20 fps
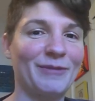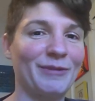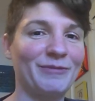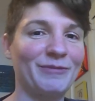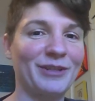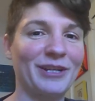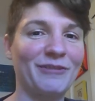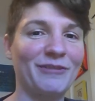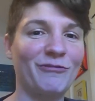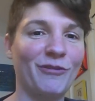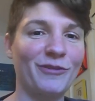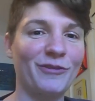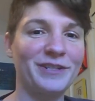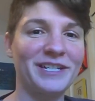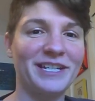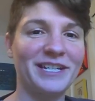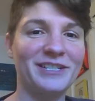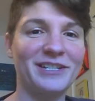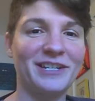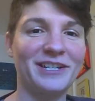I'm looking forward to
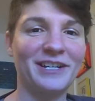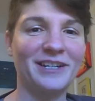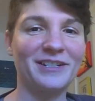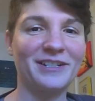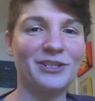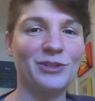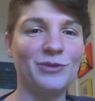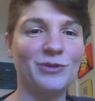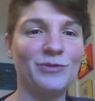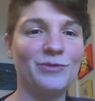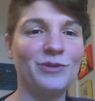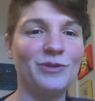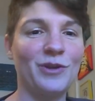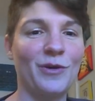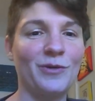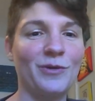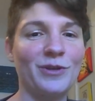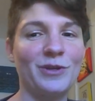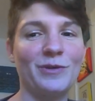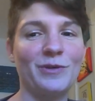getting to
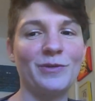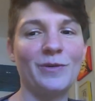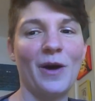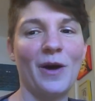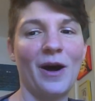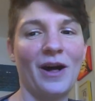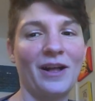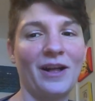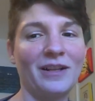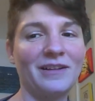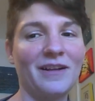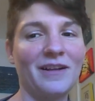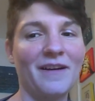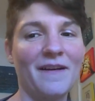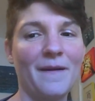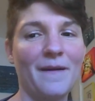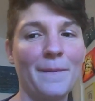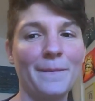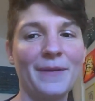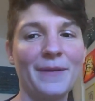know you all
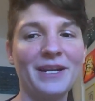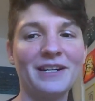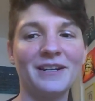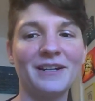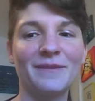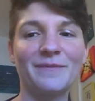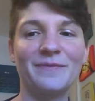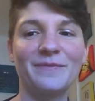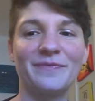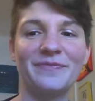better.